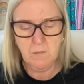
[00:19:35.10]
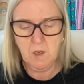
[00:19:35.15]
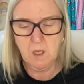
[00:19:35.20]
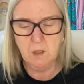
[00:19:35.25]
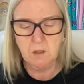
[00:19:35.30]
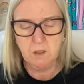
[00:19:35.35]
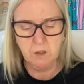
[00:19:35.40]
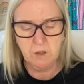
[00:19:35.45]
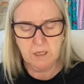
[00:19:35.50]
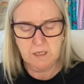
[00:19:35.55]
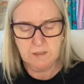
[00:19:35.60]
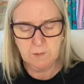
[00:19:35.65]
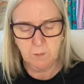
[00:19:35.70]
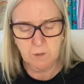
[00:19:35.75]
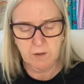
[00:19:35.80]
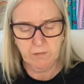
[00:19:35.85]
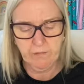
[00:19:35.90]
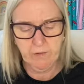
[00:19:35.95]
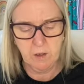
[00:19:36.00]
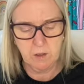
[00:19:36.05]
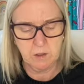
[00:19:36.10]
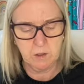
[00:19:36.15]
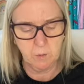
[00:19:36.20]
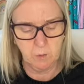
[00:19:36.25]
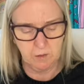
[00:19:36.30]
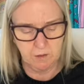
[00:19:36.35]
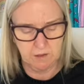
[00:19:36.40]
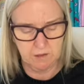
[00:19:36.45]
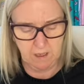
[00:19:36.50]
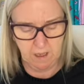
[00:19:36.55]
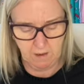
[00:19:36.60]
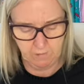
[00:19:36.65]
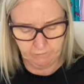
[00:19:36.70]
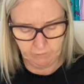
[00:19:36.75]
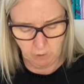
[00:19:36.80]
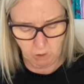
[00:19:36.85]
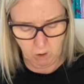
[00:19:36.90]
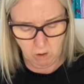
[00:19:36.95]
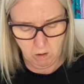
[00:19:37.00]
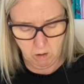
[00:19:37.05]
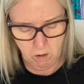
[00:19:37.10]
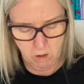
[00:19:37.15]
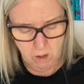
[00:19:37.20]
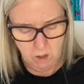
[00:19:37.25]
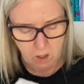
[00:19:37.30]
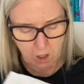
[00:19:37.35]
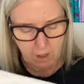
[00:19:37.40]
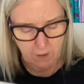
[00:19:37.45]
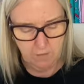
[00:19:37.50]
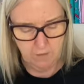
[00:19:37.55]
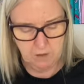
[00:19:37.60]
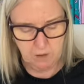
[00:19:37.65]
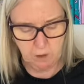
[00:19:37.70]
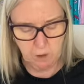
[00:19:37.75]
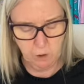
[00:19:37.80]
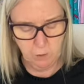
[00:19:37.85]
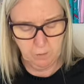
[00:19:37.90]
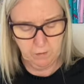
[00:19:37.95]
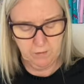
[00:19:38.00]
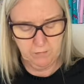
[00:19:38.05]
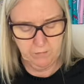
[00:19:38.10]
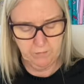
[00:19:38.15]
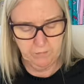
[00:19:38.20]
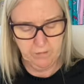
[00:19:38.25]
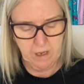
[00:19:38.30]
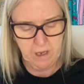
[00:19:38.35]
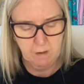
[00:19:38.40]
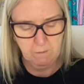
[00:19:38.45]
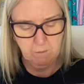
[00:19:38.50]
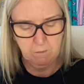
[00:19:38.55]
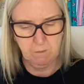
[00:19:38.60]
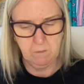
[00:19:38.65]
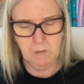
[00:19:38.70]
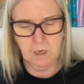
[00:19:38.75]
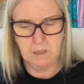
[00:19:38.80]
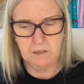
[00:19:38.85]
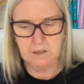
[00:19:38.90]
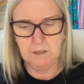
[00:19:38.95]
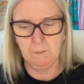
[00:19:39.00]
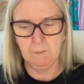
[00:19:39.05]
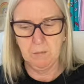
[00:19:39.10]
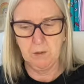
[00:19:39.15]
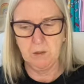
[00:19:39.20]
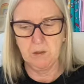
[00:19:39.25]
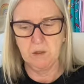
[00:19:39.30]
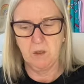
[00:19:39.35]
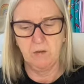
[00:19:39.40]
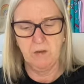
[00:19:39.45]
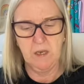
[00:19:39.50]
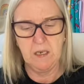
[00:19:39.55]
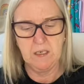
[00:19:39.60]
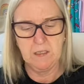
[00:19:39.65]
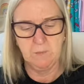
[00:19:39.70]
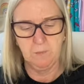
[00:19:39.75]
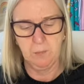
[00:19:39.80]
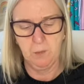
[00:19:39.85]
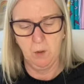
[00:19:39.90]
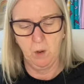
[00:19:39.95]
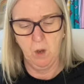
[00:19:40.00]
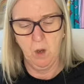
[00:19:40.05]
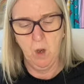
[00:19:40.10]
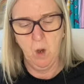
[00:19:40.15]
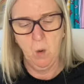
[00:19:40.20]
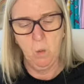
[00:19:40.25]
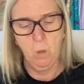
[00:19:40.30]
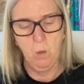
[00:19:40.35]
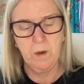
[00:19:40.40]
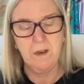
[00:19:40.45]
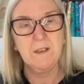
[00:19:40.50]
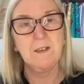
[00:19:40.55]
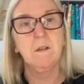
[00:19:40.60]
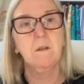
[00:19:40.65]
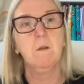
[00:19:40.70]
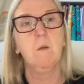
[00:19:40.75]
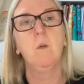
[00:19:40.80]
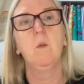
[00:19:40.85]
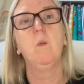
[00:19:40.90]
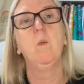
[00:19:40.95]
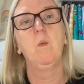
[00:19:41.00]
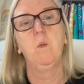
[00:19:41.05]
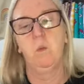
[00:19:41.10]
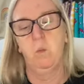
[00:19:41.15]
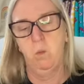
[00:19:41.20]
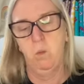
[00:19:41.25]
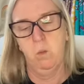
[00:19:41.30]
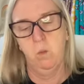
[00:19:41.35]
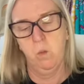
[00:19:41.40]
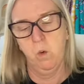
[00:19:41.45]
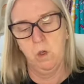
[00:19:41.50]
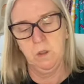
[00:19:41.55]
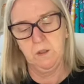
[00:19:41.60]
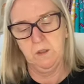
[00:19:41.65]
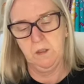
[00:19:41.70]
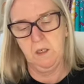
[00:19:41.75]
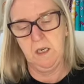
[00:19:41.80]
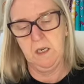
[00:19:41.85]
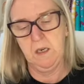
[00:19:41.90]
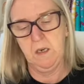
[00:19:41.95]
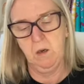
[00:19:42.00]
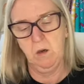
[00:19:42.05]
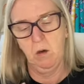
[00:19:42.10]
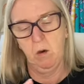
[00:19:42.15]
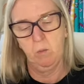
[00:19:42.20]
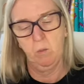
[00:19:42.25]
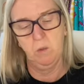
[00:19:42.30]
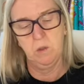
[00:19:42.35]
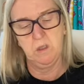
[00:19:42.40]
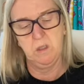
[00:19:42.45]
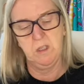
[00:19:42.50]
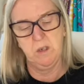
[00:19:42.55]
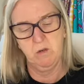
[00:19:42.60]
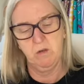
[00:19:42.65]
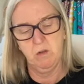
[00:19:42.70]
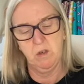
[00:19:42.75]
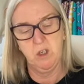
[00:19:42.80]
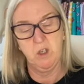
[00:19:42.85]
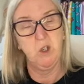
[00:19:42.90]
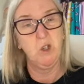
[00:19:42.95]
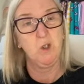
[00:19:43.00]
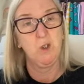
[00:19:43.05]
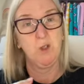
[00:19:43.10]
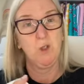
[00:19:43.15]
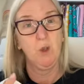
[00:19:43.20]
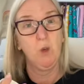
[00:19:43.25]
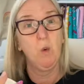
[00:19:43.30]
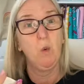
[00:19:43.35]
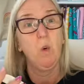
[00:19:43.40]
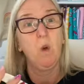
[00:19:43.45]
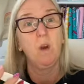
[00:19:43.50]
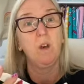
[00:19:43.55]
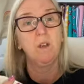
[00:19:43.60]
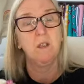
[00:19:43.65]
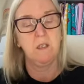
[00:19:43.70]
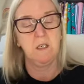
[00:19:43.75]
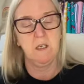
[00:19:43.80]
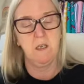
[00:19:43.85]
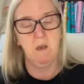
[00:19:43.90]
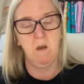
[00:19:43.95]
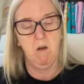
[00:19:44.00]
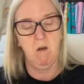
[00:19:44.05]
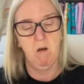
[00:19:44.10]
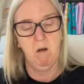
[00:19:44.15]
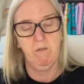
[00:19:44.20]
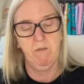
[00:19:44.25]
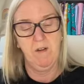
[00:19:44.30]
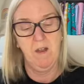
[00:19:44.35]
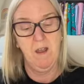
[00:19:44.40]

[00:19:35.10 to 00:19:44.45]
So these were the first ones that I've got, and there's a couple of examples on these, but what I wasn't keen on was literally just the quality of